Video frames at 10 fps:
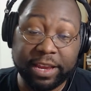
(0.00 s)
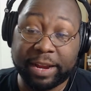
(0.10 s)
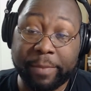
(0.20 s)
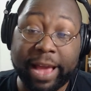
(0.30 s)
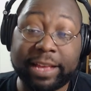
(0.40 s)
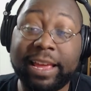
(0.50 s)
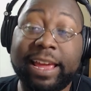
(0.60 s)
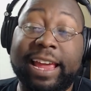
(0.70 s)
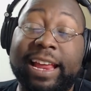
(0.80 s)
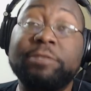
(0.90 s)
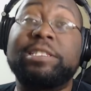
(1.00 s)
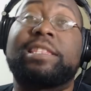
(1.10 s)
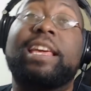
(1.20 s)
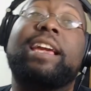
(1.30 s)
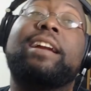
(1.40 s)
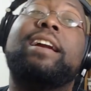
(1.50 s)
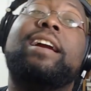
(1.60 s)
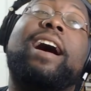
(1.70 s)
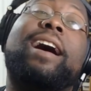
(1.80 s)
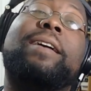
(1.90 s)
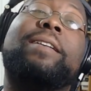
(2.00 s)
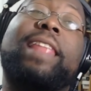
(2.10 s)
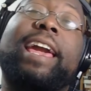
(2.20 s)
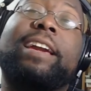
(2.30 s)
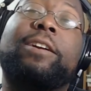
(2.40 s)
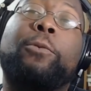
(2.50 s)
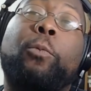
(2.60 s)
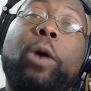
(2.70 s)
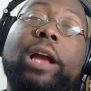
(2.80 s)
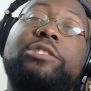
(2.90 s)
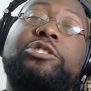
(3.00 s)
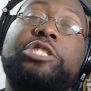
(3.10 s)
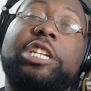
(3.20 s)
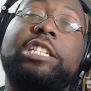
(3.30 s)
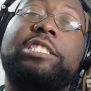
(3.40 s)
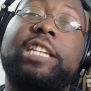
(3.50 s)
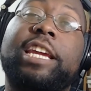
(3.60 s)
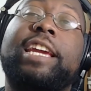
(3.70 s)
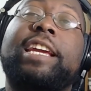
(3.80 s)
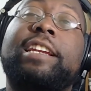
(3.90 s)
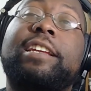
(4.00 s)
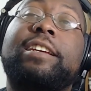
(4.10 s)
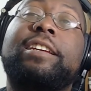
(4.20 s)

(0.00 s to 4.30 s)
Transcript: And ima- and here's the thing, like what she did.